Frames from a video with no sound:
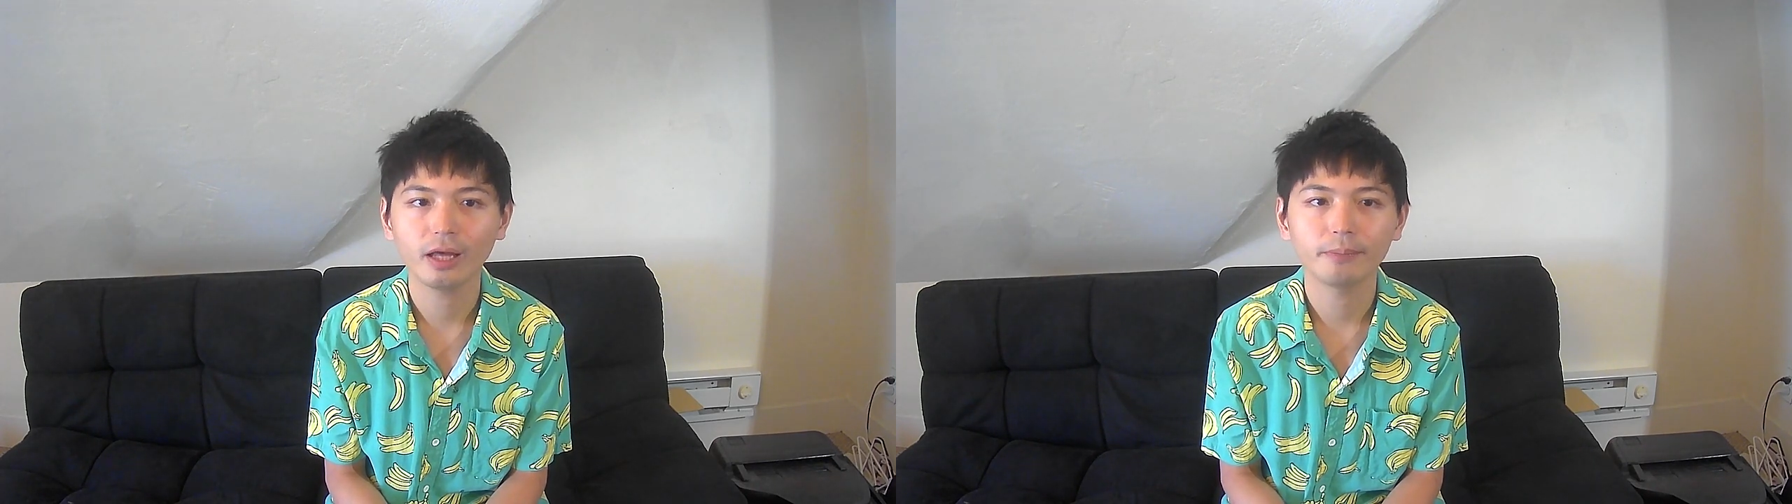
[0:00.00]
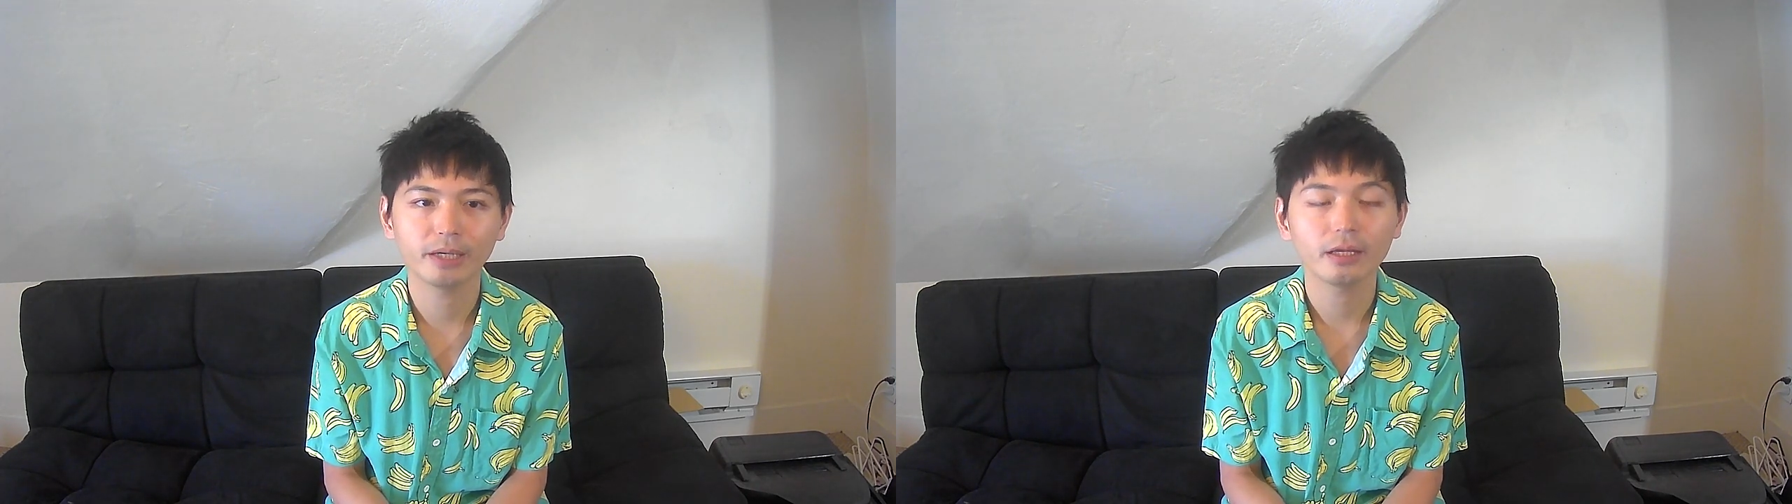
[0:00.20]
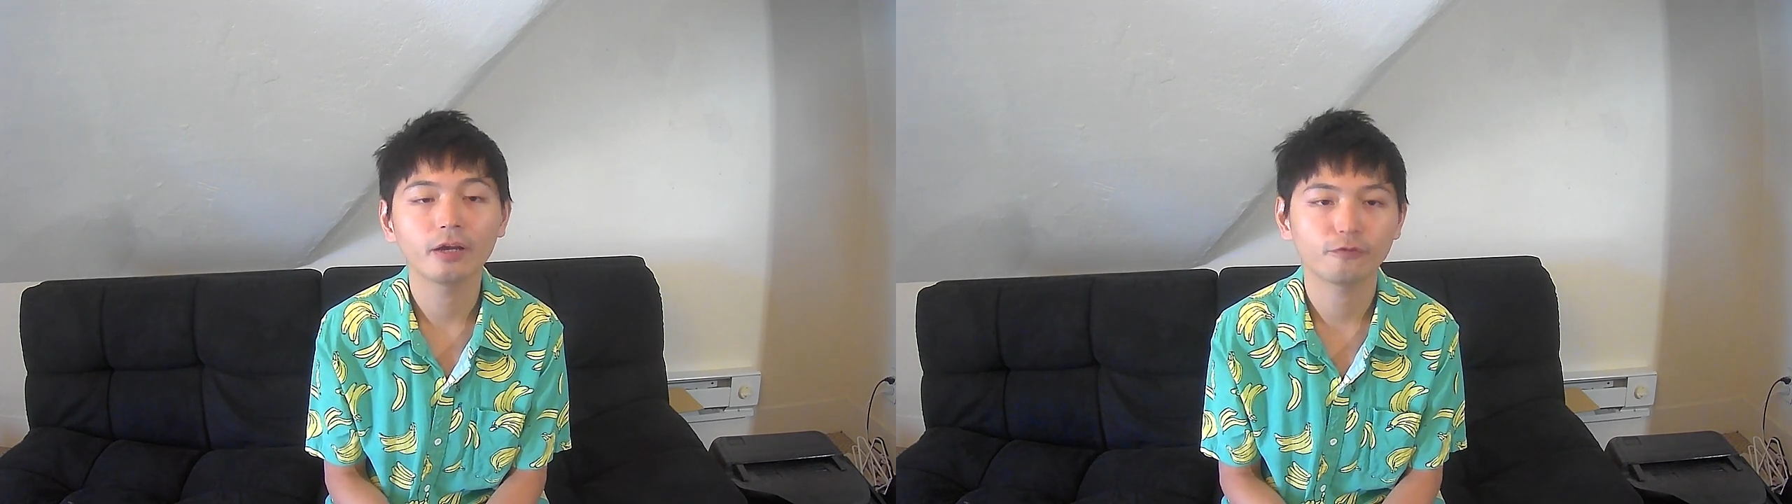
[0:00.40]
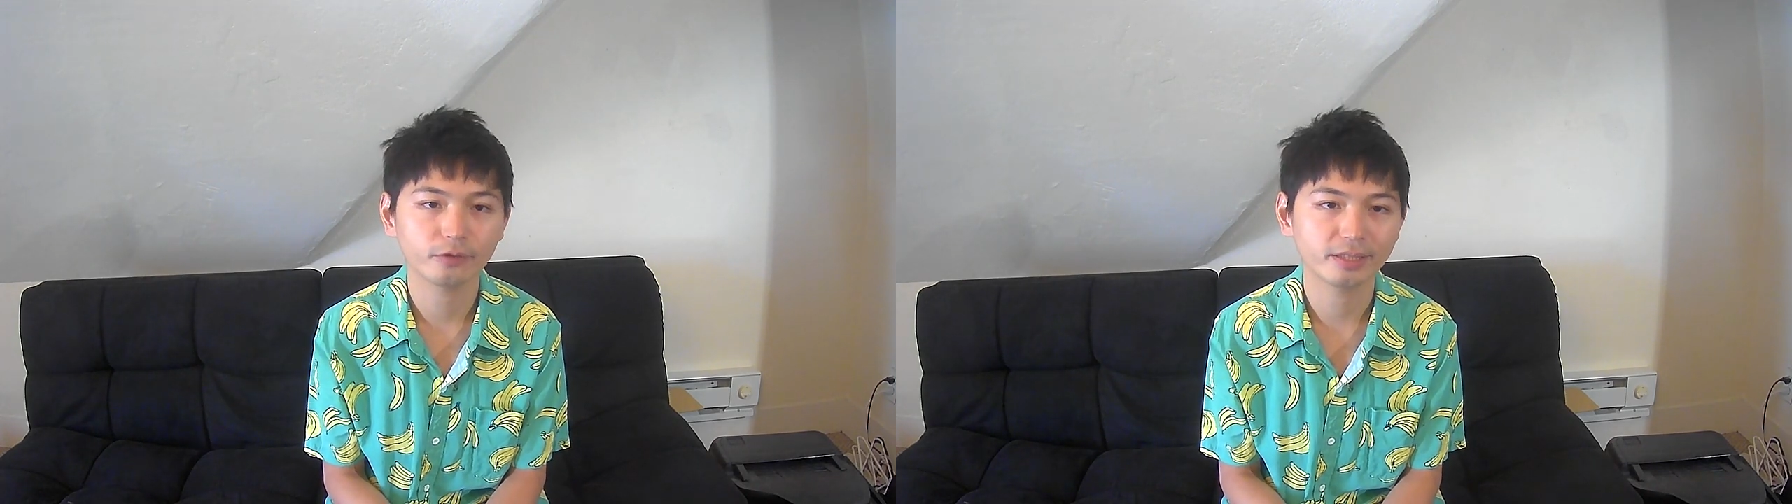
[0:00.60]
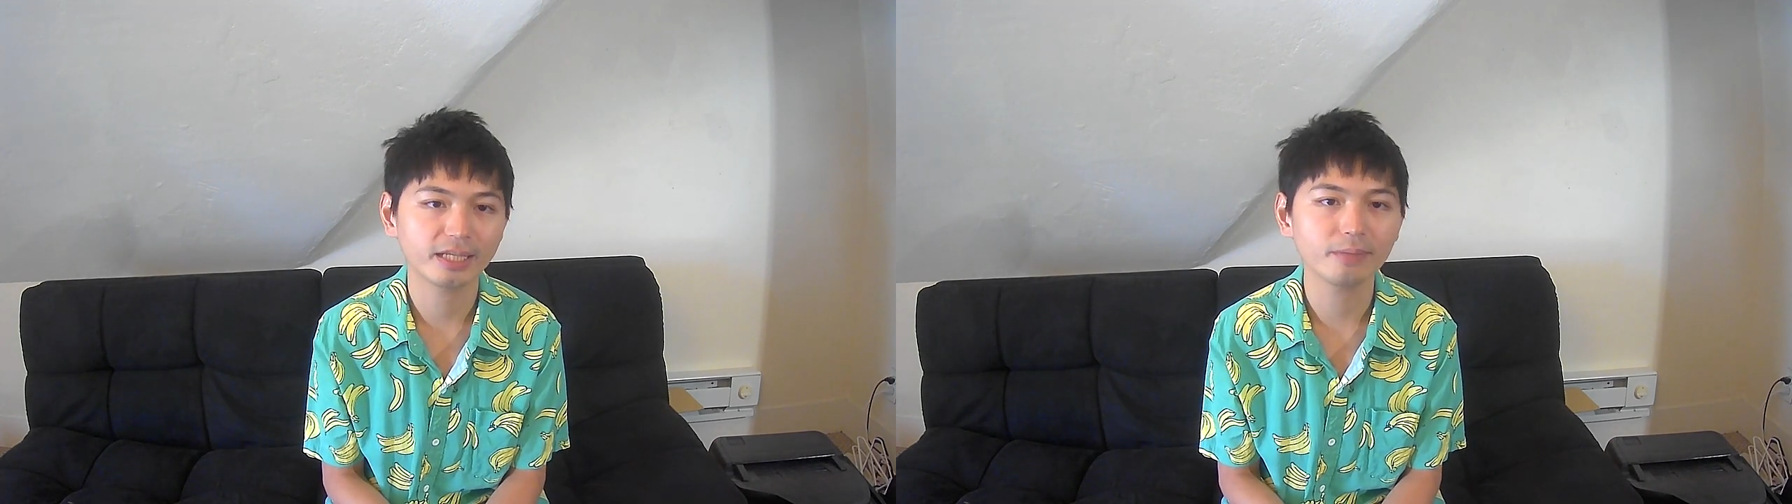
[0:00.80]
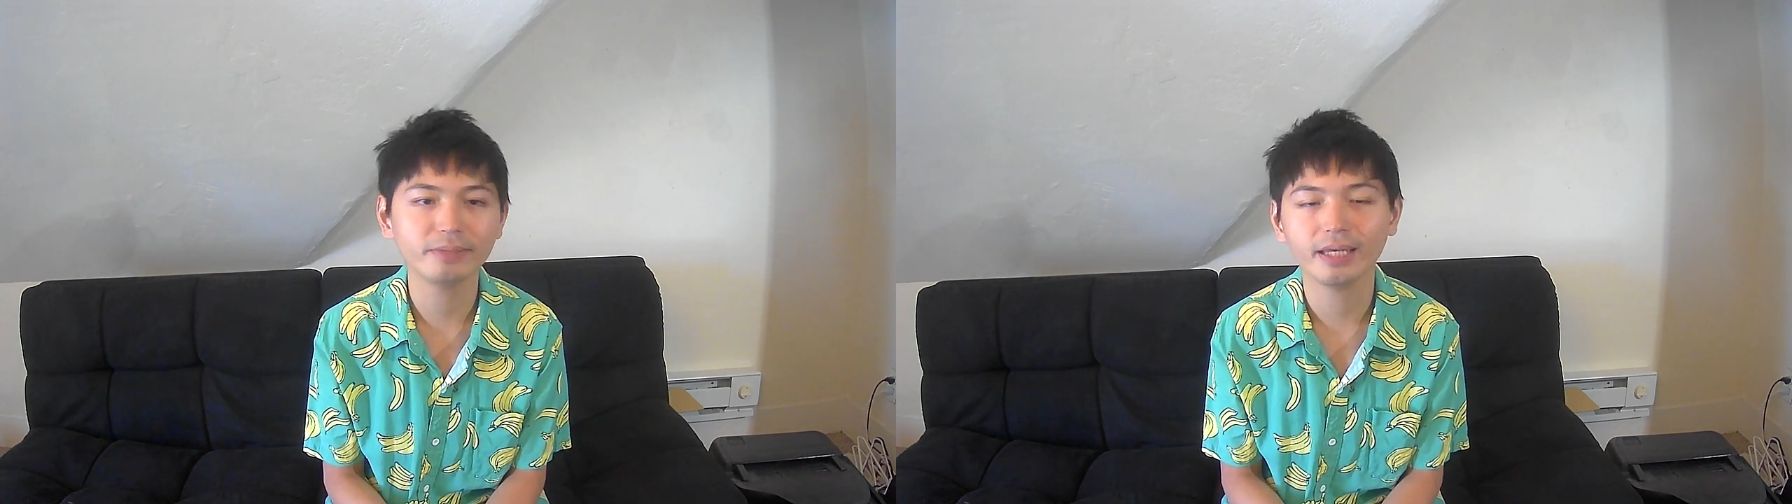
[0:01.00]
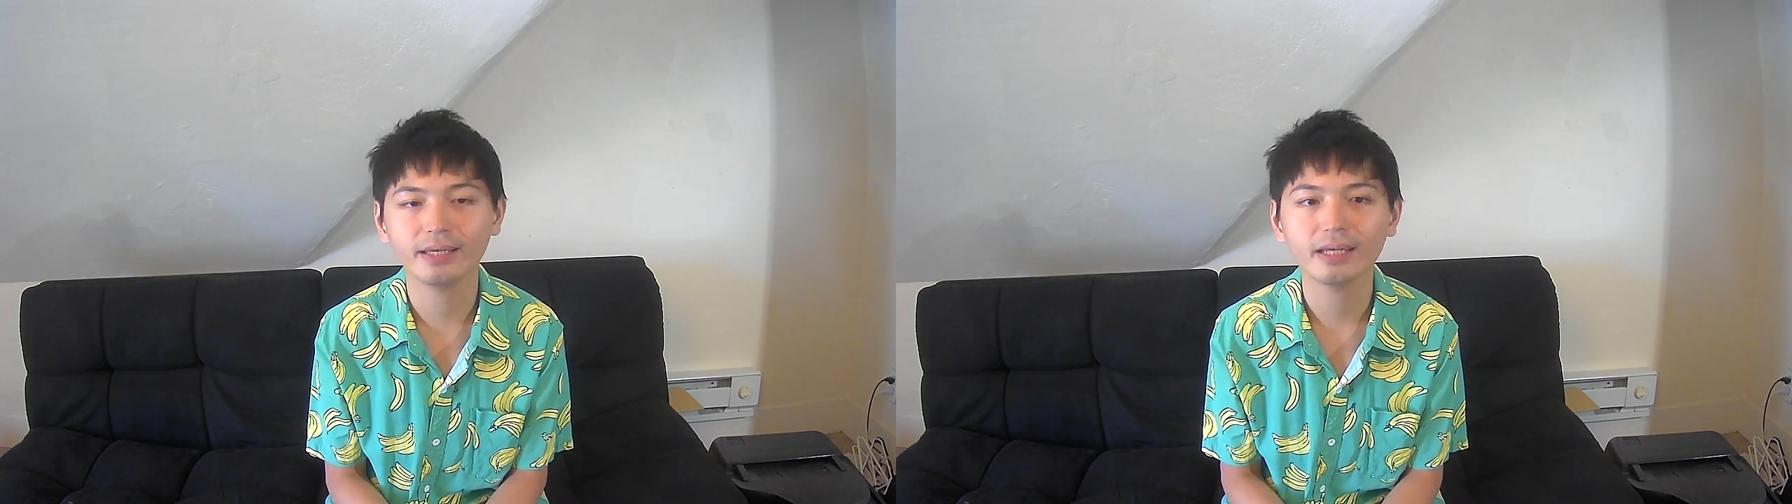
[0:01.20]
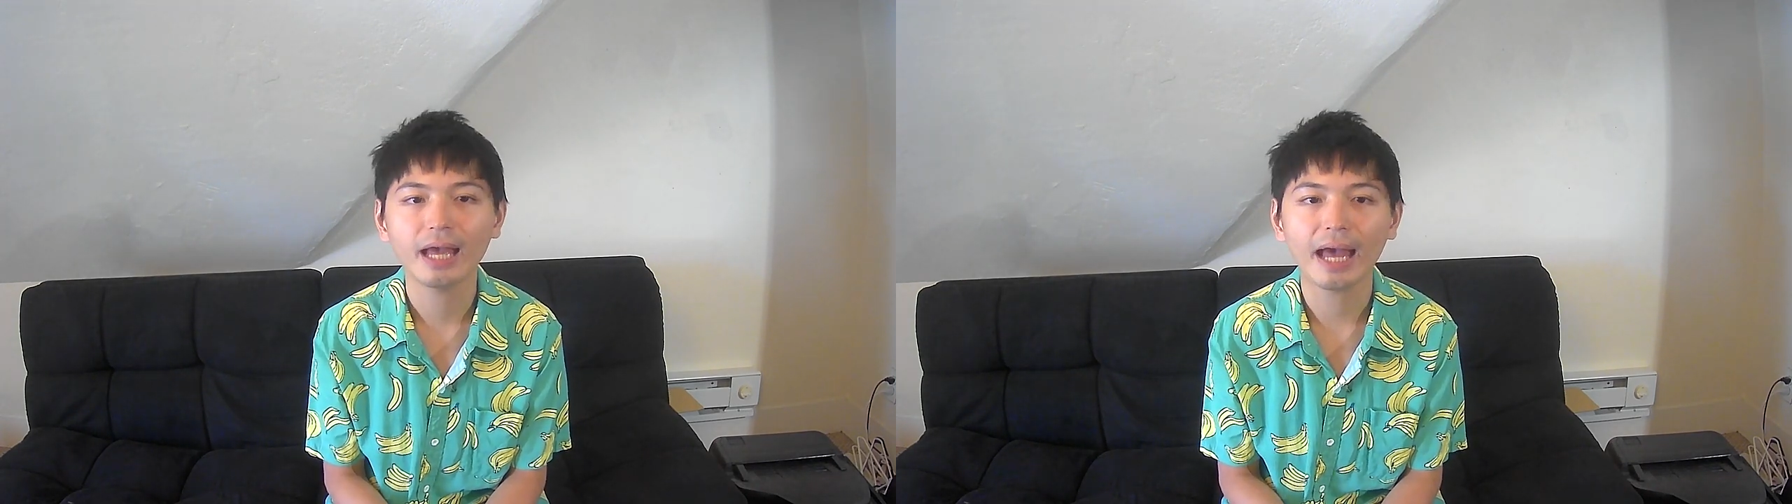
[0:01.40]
but for the time being,